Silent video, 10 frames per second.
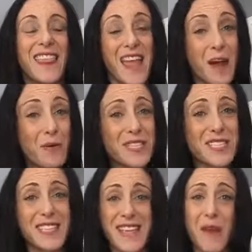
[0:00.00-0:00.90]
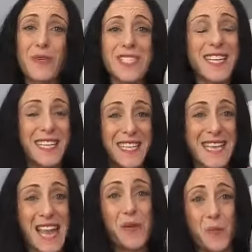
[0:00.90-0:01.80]
that was the
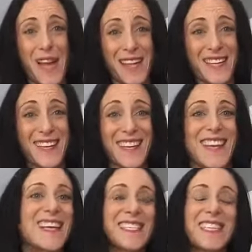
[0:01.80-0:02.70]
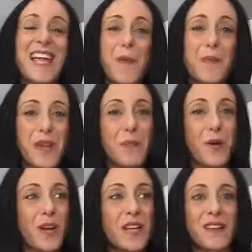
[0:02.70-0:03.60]
gateway to get
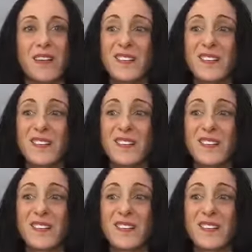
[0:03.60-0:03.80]
people in.